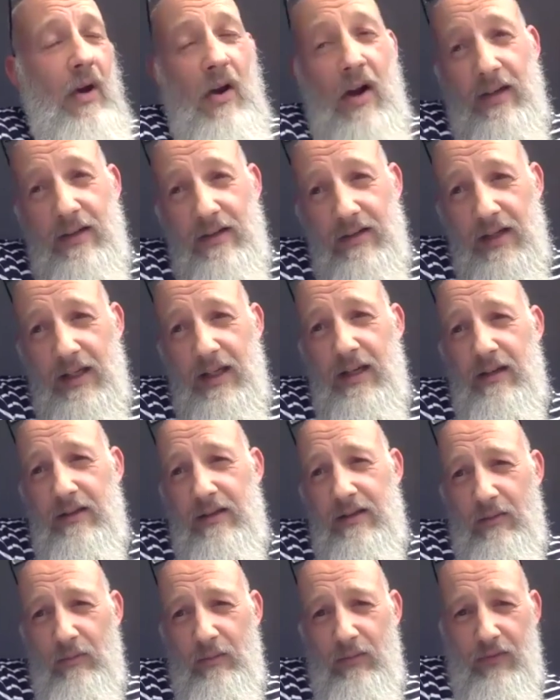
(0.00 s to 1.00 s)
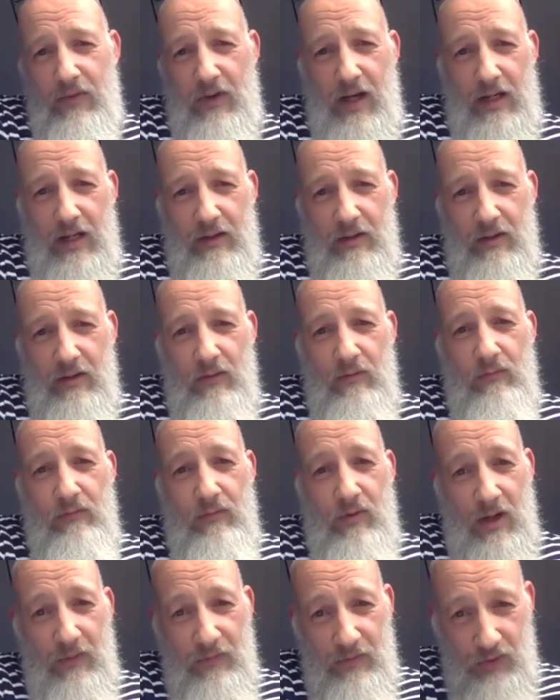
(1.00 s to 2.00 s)
I see it as something
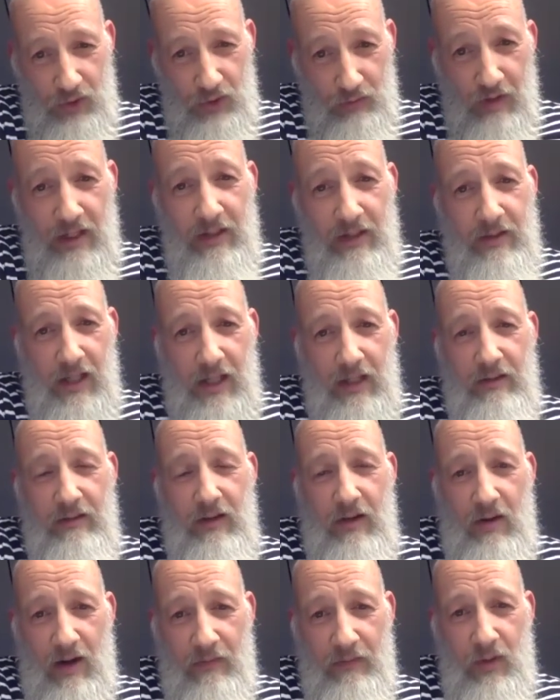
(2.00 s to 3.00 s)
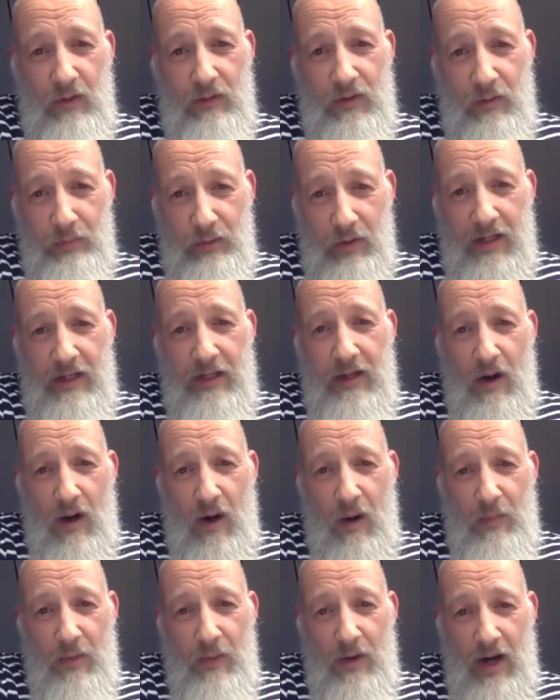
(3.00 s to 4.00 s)
really frustrating that I've got to break
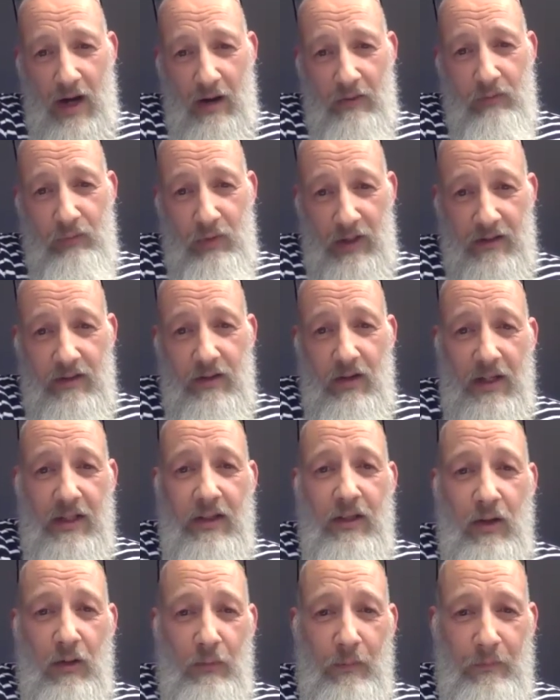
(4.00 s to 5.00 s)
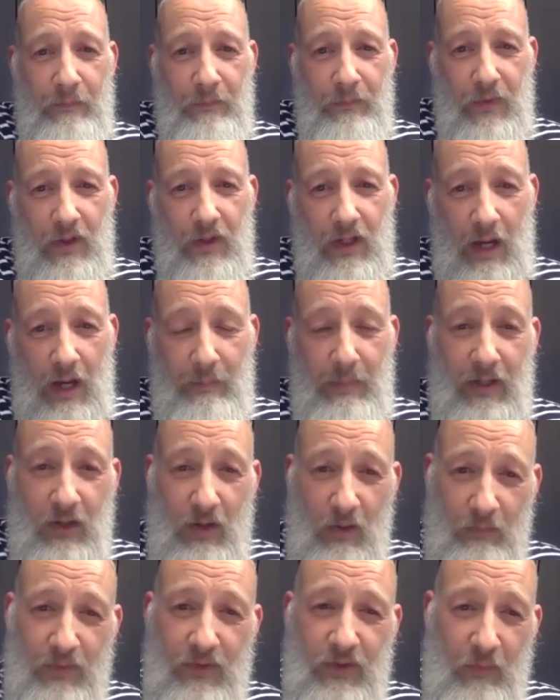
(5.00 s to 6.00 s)
up and recycle. It
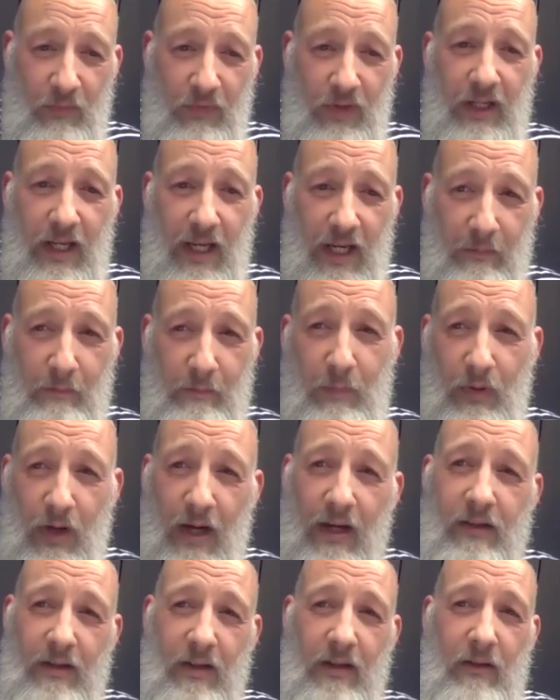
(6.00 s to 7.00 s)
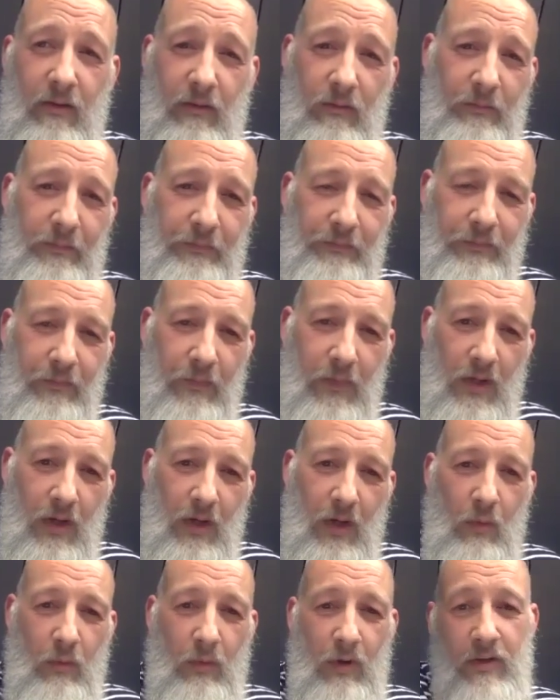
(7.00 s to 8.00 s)
becomes something impractical
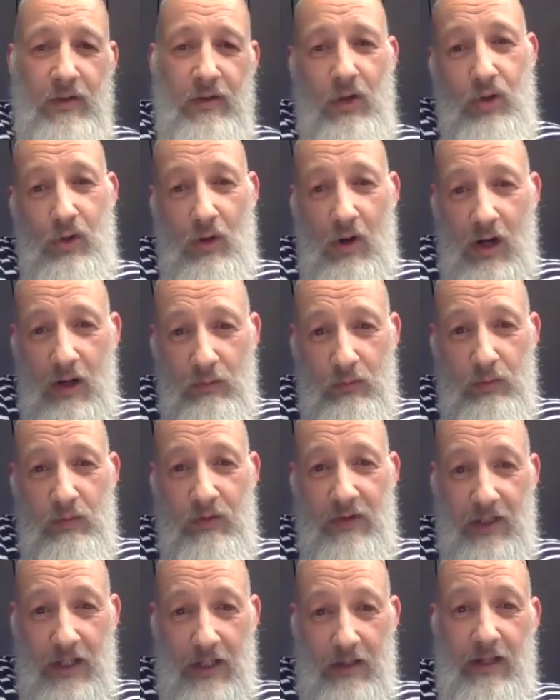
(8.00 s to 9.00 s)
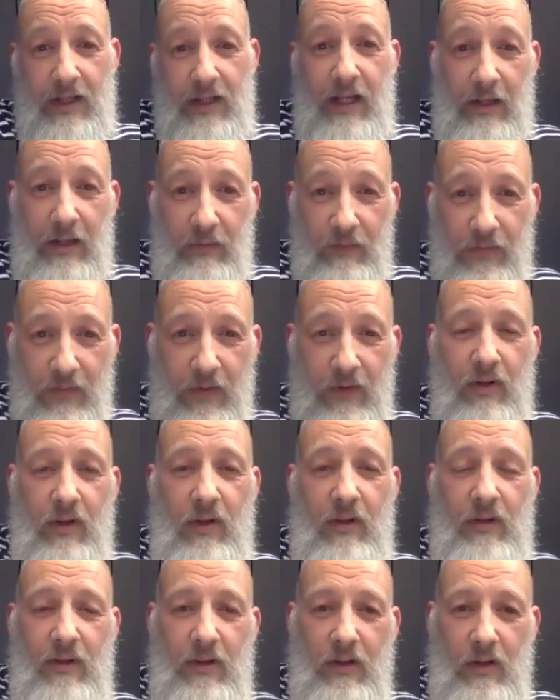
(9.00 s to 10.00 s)
Whereas a child will see the
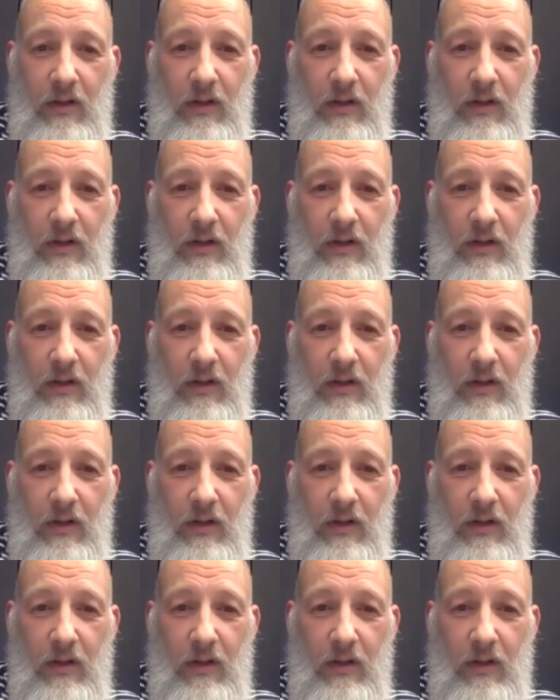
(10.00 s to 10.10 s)
infinite